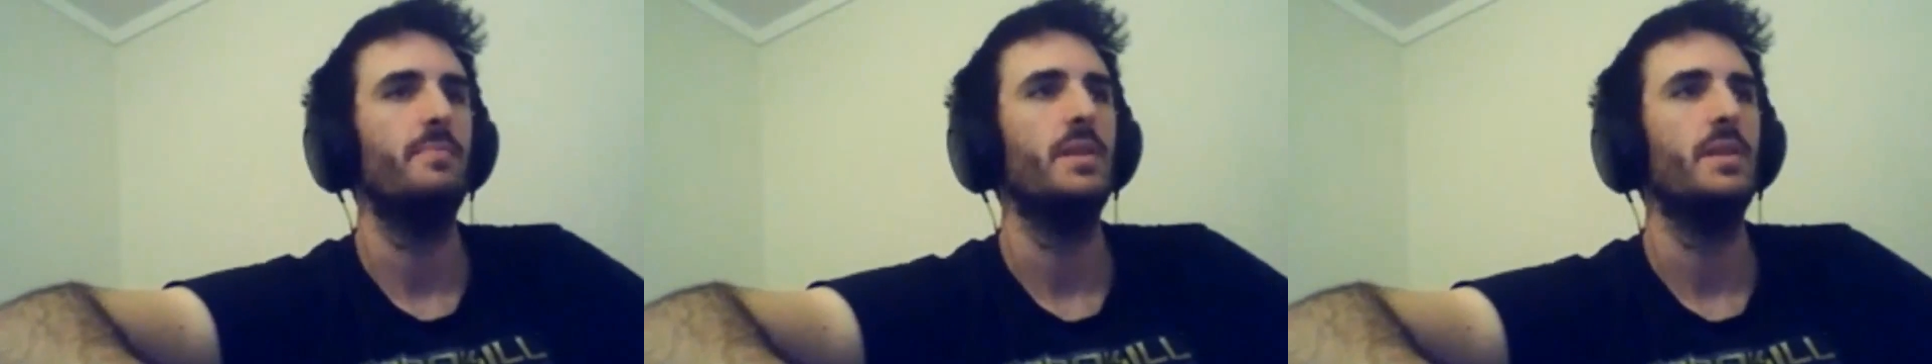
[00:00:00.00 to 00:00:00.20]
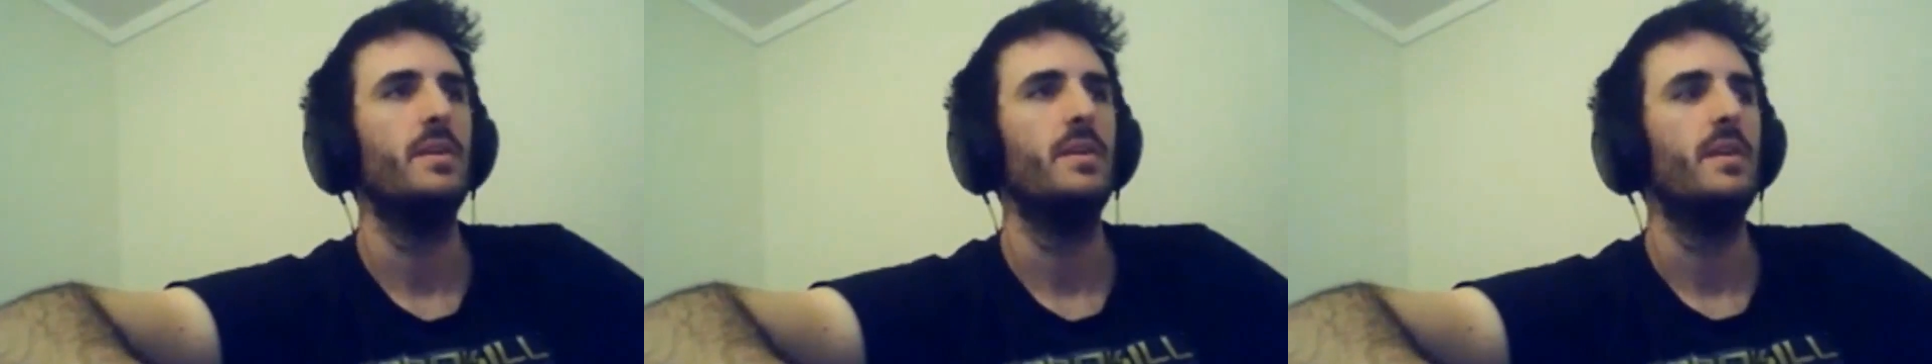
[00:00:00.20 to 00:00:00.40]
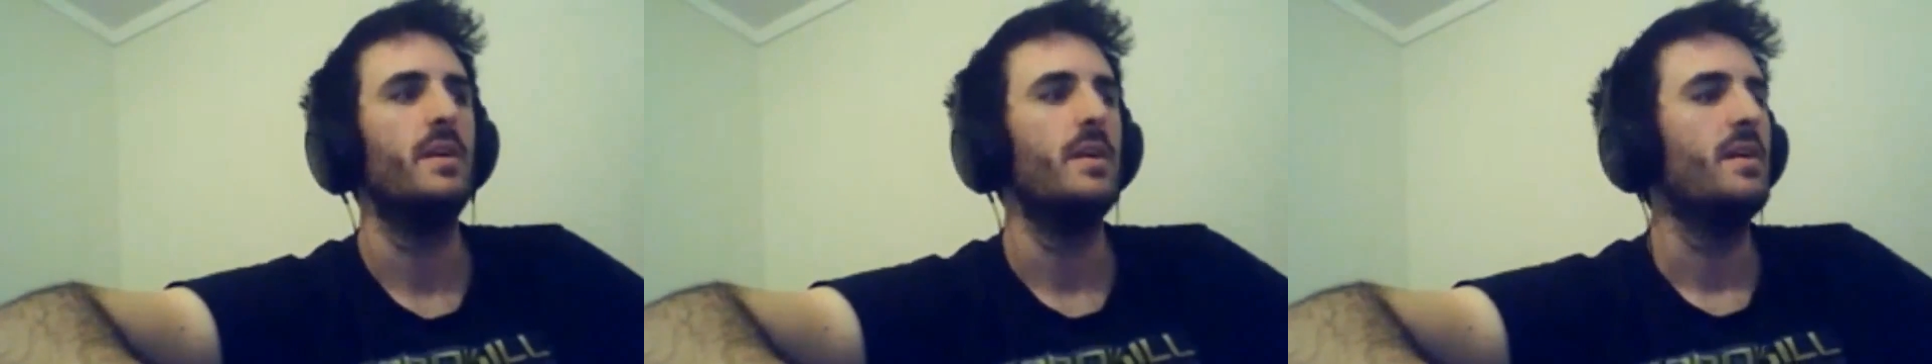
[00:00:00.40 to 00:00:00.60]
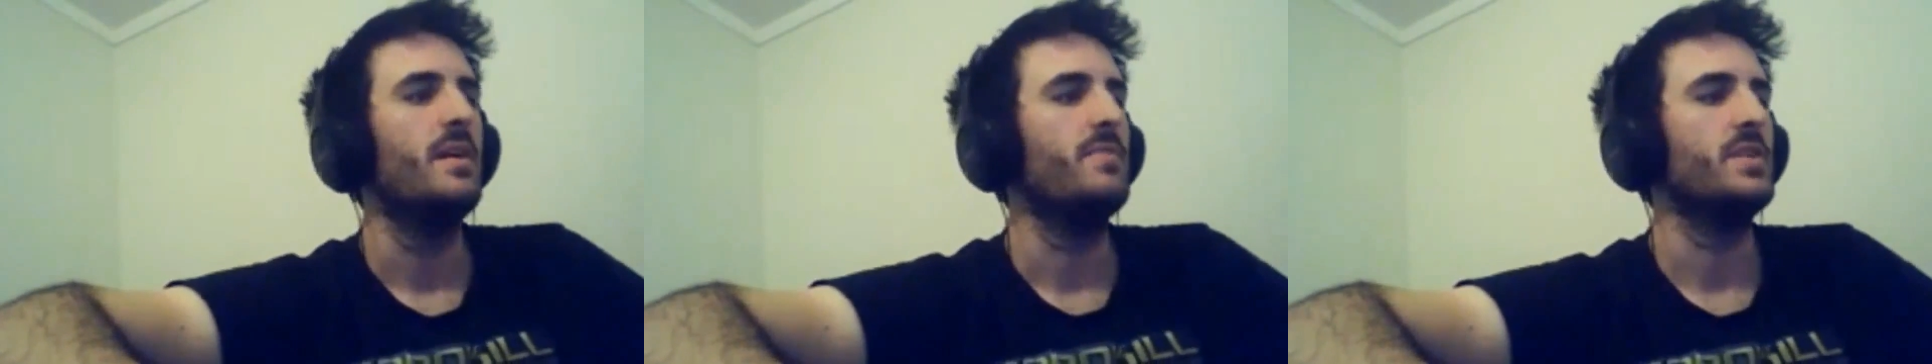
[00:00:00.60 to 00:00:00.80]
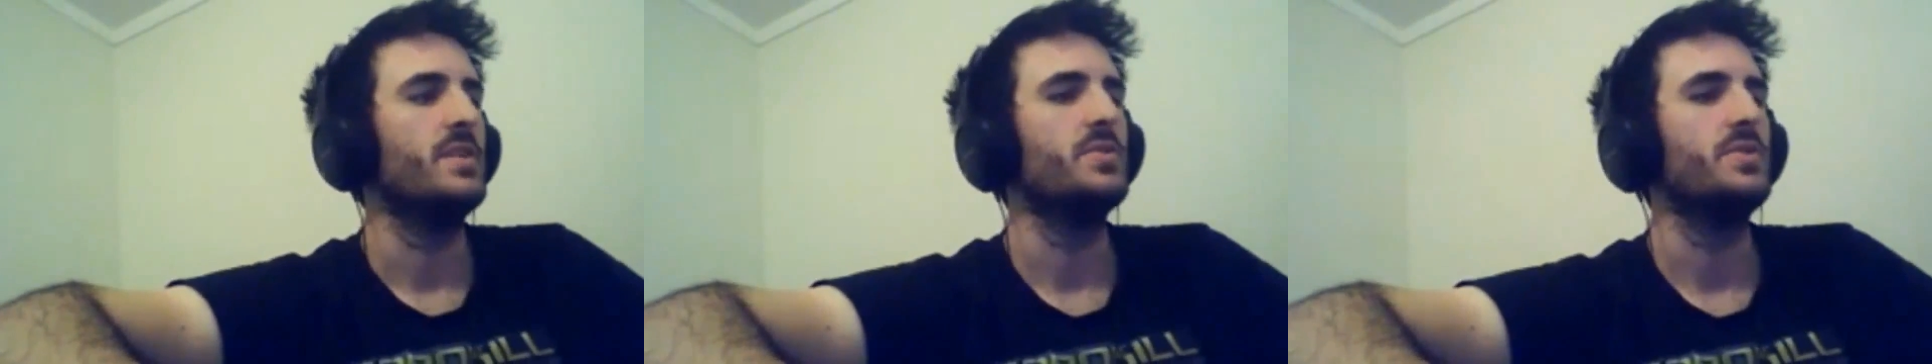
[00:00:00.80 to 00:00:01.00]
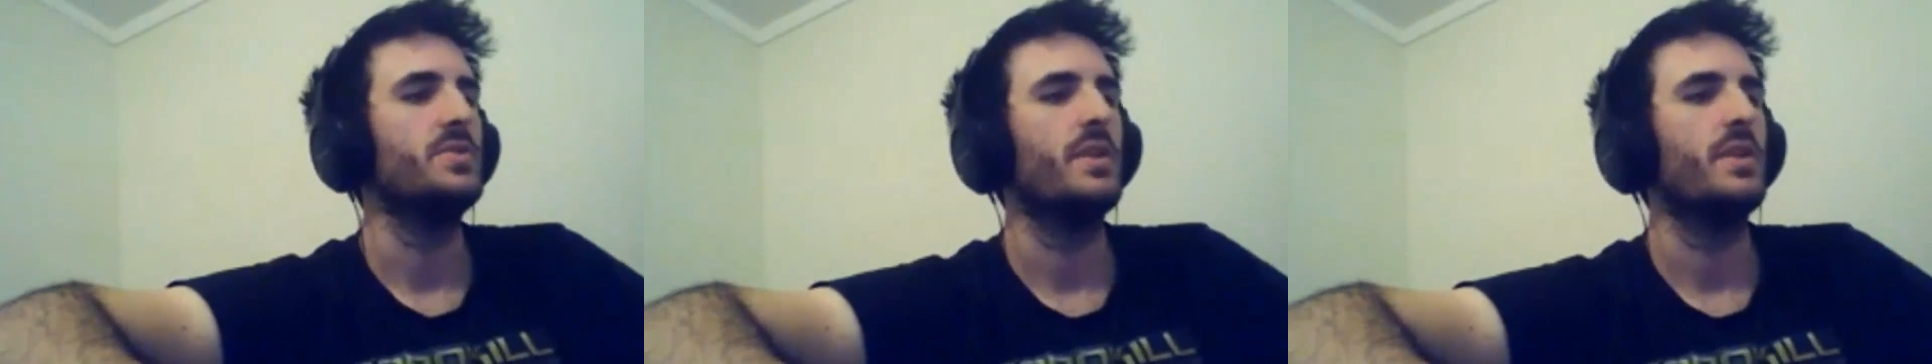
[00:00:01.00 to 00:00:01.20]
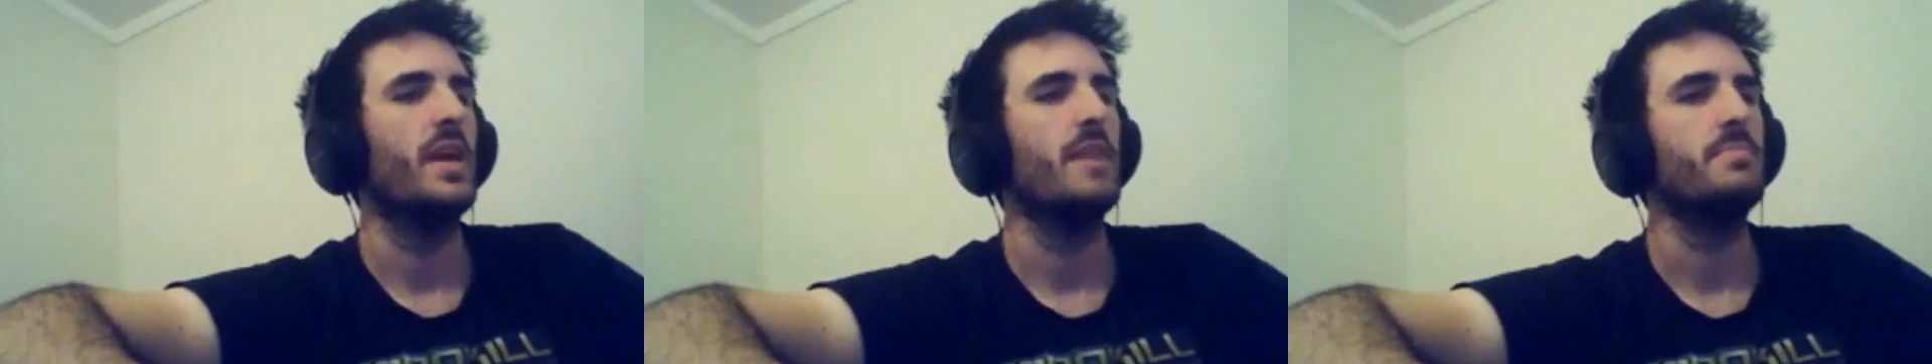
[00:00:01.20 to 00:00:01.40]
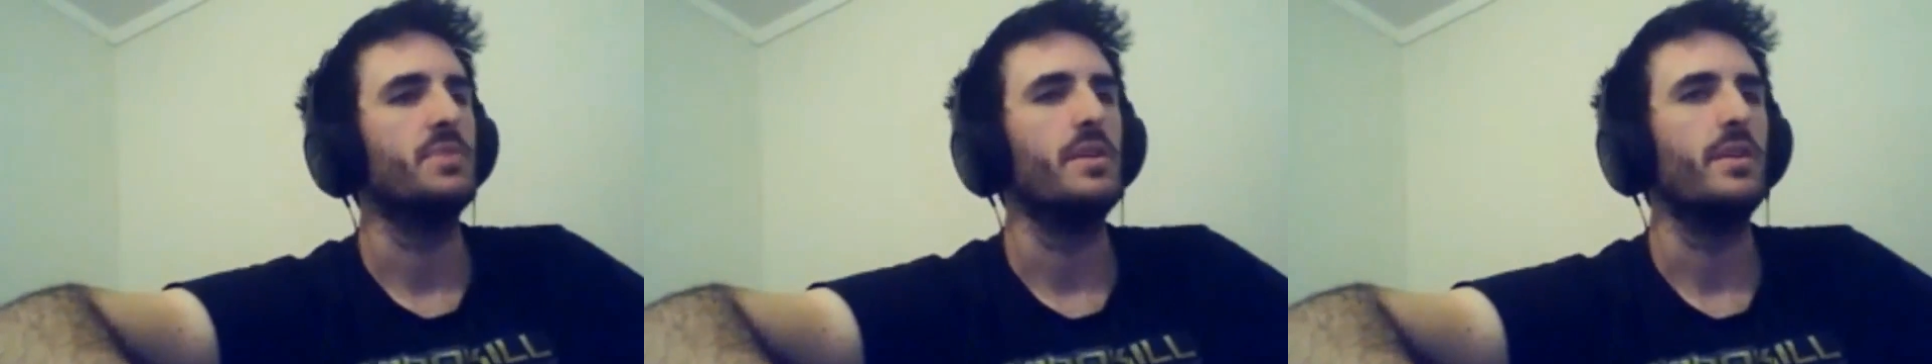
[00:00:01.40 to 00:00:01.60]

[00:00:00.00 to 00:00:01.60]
But there's also games that